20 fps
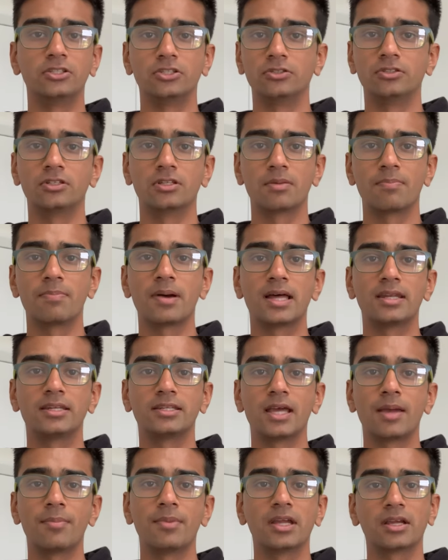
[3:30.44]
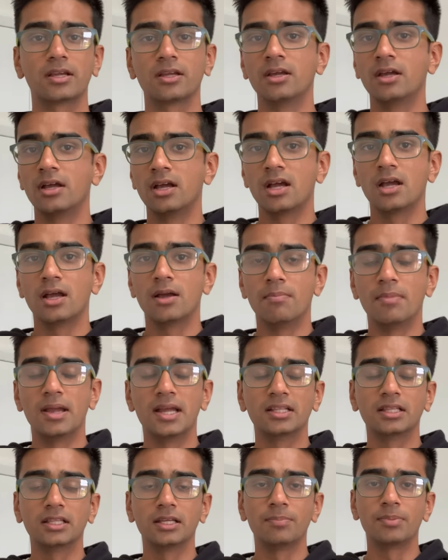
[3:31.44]
due to the pandemic,
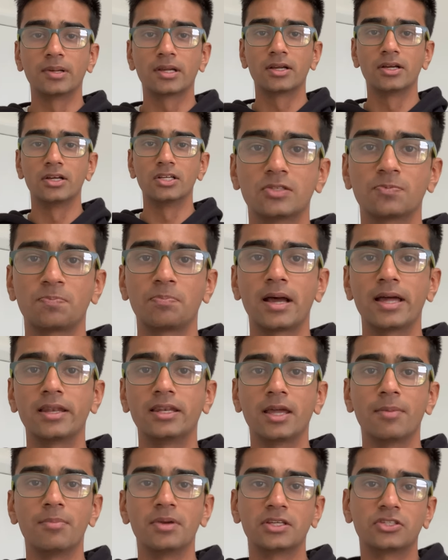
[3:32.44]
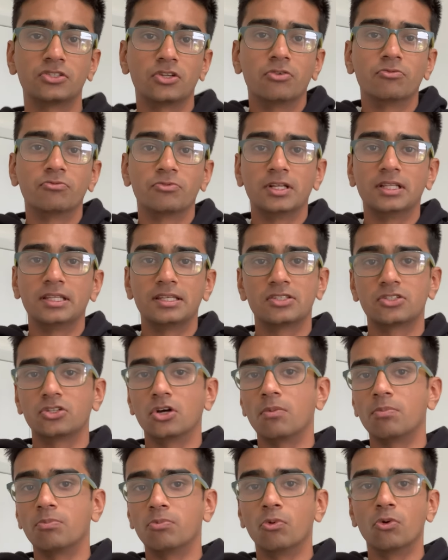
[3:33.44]
mainly because pandemics don't really
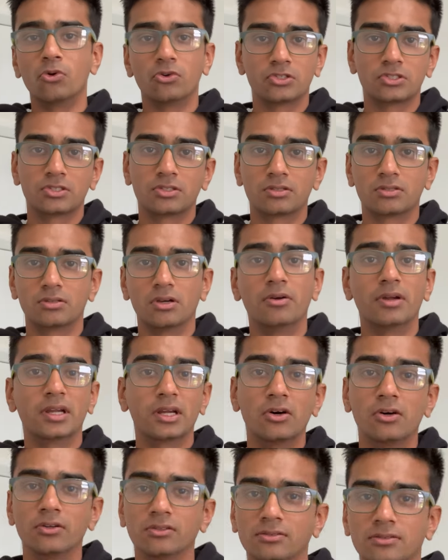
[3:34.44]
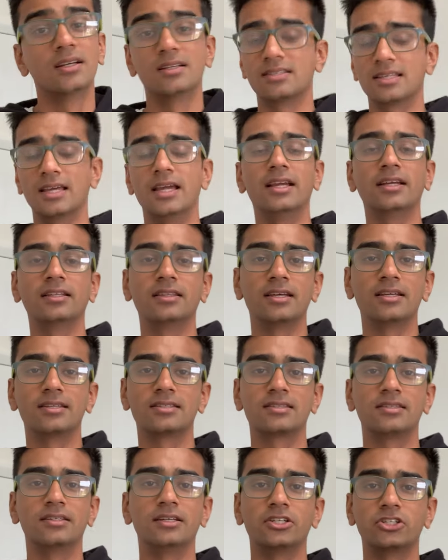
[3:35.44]
stop wars going on. Saying
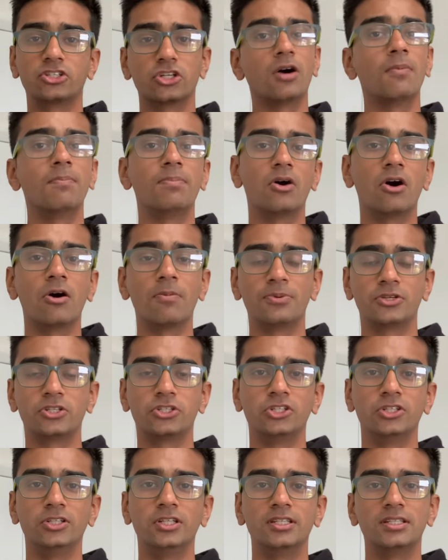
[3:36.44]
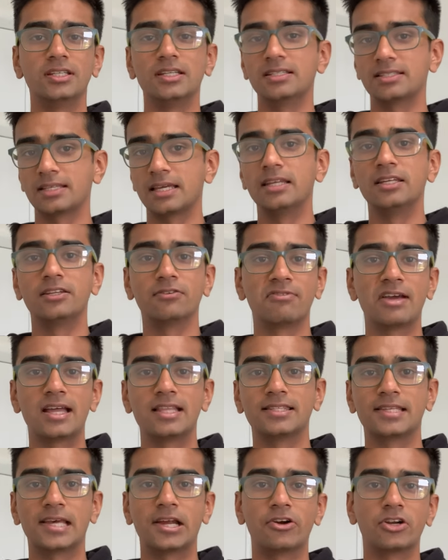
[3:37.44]
this, the job opportunities in
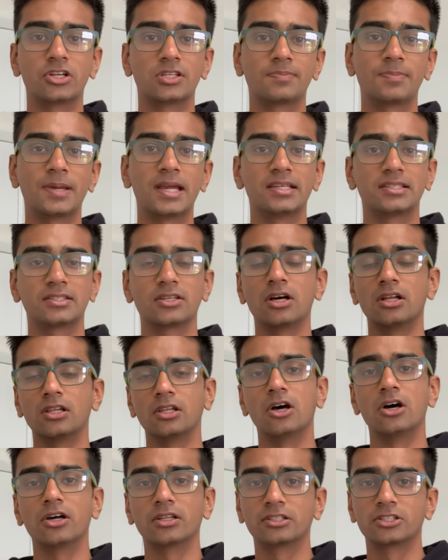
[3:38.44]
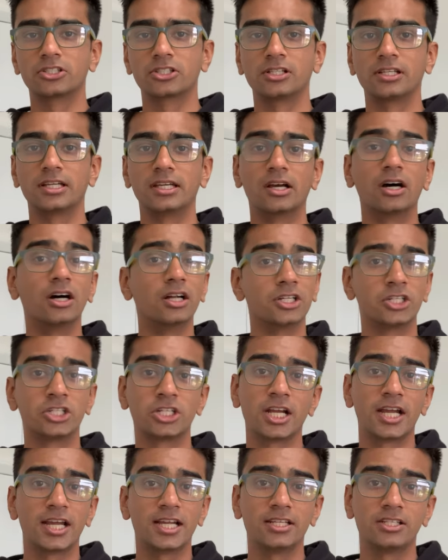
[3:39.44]
defense aerospace are largely
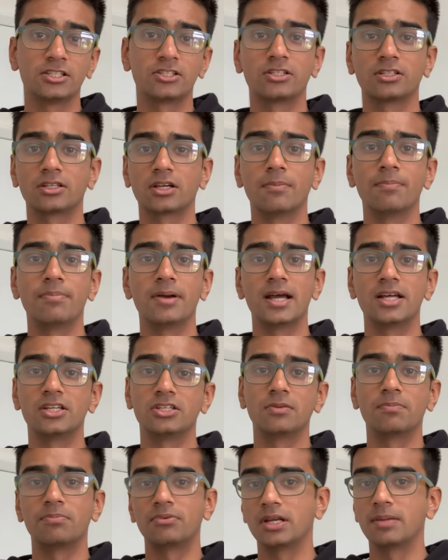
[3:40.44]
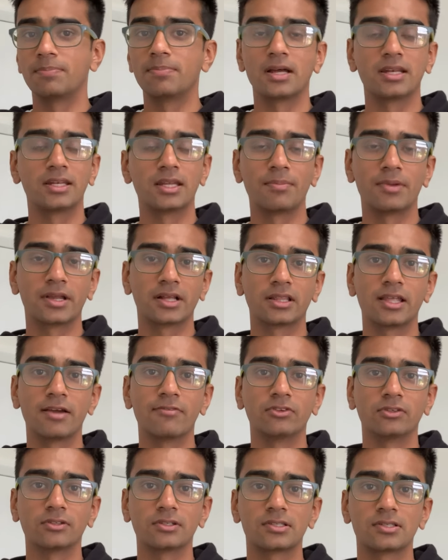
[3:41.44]
unchanged compared to pre-pandemic
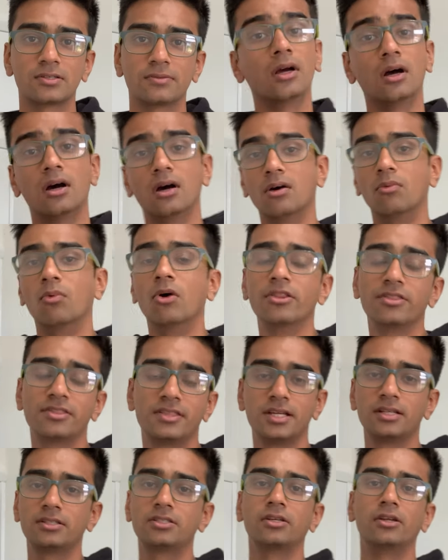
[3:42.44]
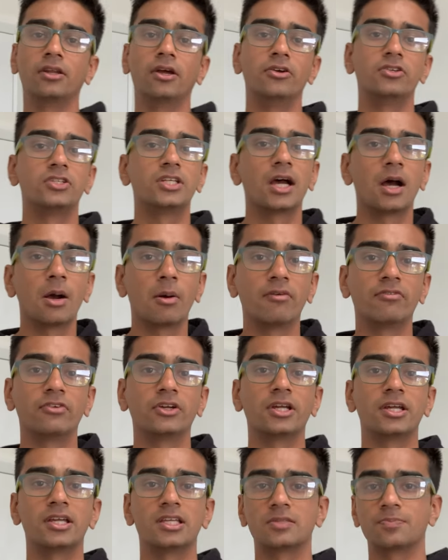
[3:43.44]
levels. One thing to note, however,
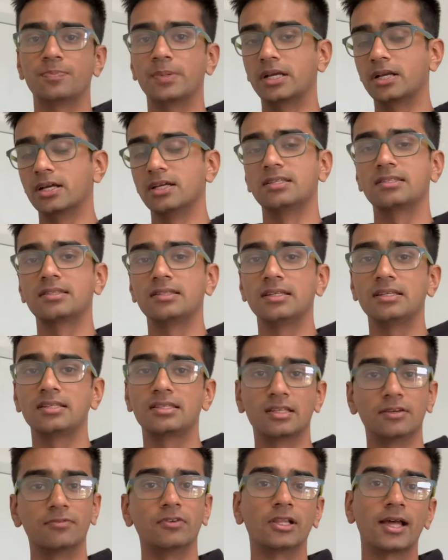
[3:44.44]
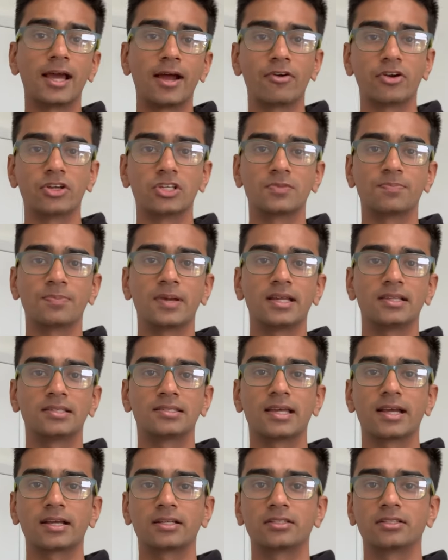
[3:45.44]
is because the civil aerospace
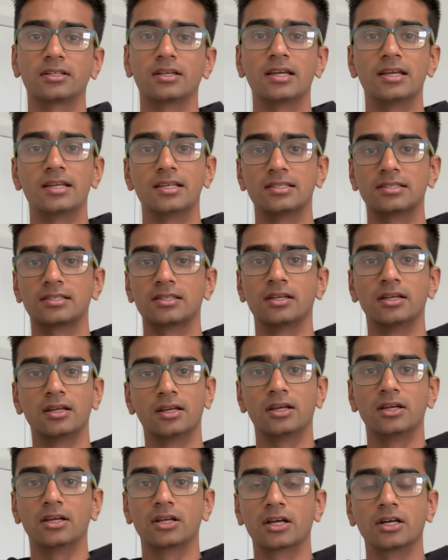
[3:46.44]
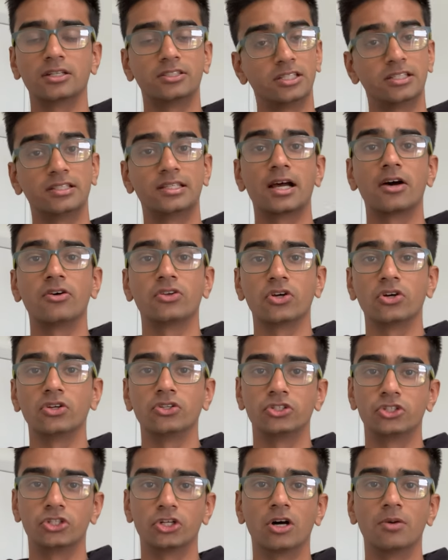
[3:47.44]
sector is cutting down
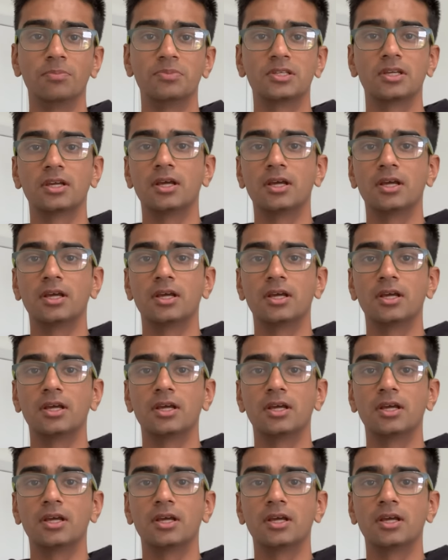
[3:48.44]
on jobs,